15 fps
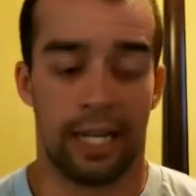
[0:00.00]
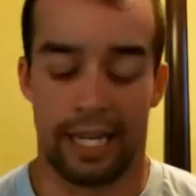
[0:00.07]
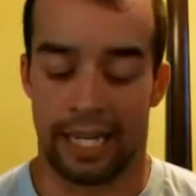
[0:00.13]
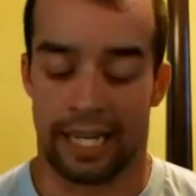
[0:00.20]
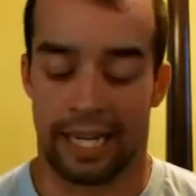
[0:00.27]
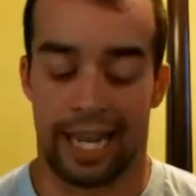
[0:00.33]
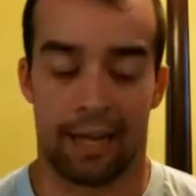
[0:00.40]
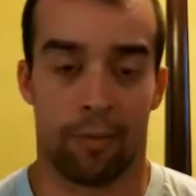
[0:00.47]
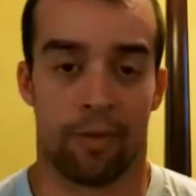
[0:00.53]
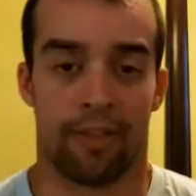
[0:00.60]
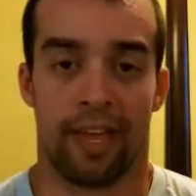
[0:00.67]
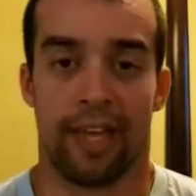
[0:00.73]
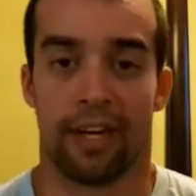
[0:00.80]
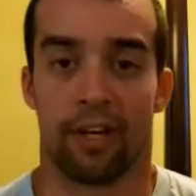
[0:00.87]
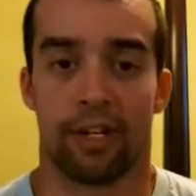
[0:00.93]
it came
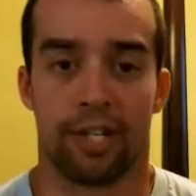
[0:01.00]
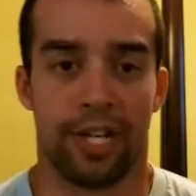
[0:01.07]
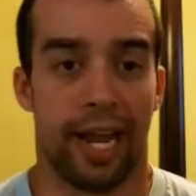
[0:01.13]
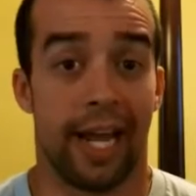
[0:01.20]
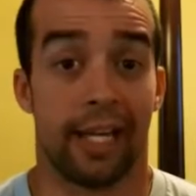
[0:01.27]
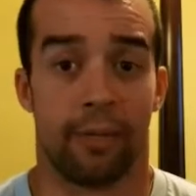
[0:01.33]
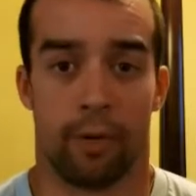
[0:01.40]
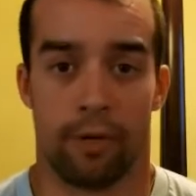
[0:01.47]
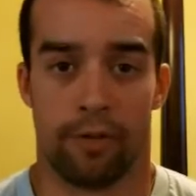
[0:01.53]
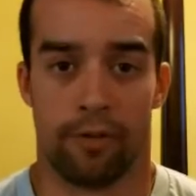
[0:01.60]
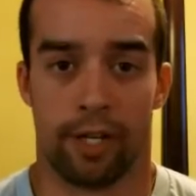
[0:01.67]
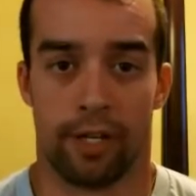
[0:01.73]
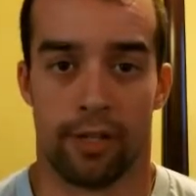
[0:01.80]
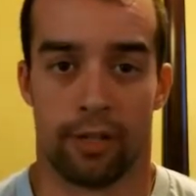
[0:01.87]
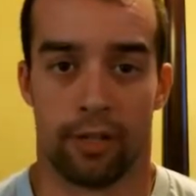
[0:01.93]
with energy and
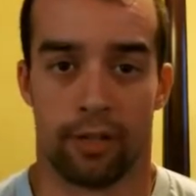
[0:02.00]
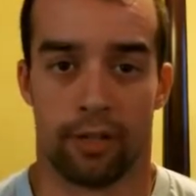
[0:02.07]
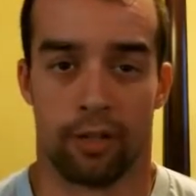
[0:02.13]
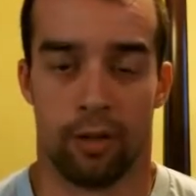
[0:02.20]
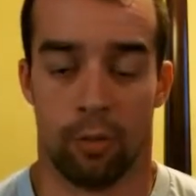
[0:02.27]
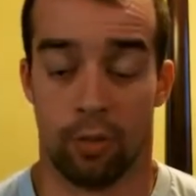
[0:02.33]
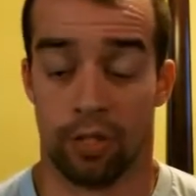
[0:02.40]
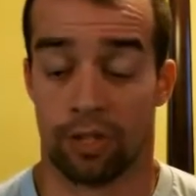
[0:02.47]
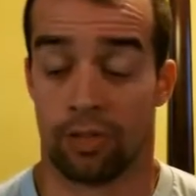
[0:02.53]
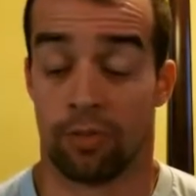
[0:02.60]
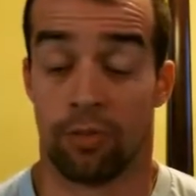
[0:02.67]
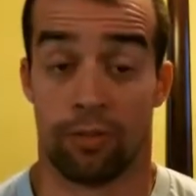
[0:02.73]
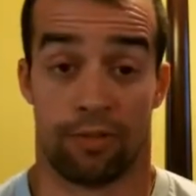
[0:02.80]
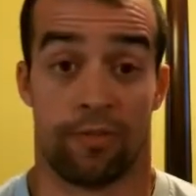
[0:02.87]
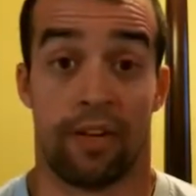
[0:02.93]
motivation, which
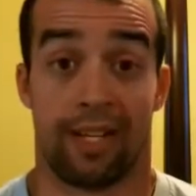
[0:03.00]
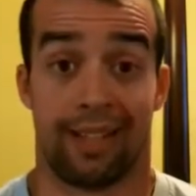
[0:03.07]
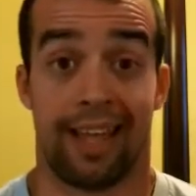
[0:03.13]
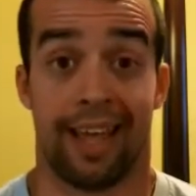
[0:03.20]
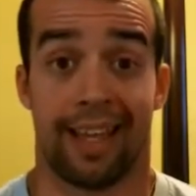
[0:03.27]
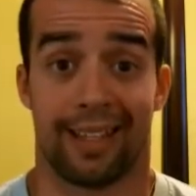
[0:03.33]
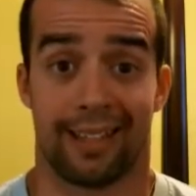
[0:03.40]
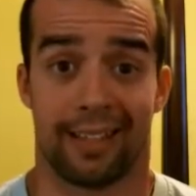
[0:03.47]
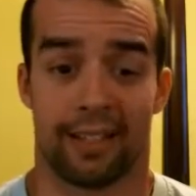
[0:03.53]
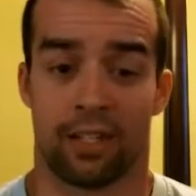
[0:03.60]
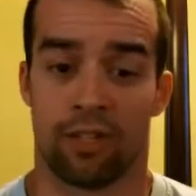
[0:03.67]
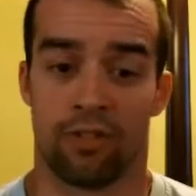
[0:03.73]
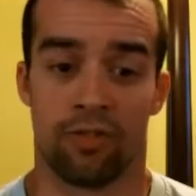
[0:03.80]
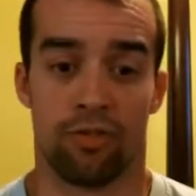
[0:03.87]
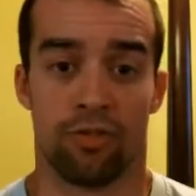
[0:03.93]
was fantastic
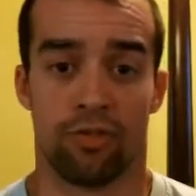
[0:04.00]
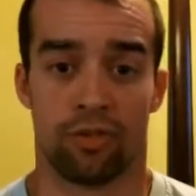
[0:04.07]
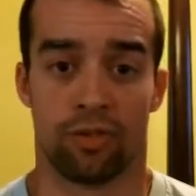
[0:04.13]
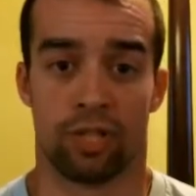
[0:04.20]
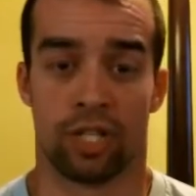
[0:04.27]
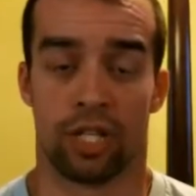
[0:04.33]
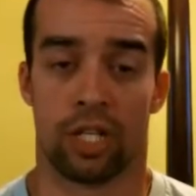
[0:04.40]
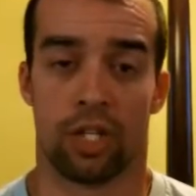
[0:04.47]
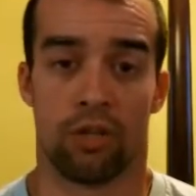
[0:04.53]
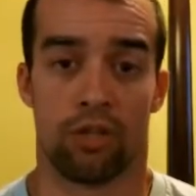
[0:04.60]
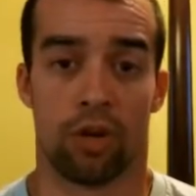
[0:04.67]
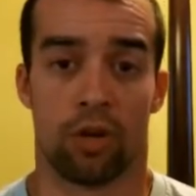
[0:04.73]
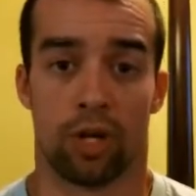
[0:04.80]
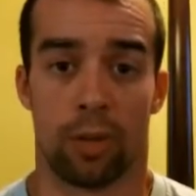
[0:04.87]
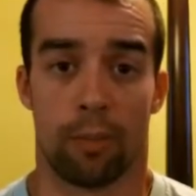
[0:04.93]
because usually you
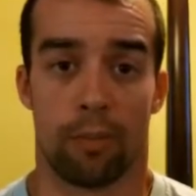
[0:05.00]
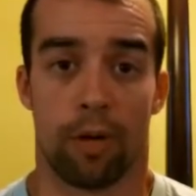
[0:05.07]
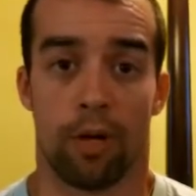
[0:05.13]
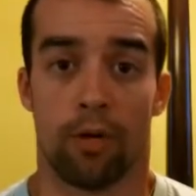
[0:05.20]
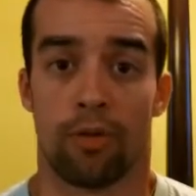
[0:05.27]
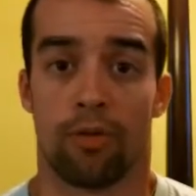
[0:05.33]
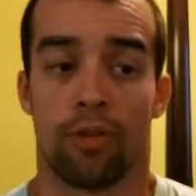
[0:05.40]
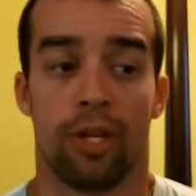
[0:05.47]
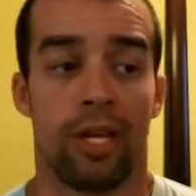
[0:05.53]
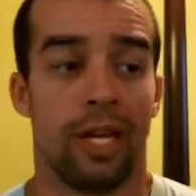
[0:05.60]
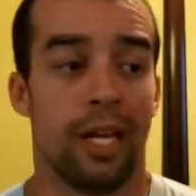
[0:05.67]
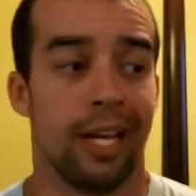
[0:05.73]
don't get both.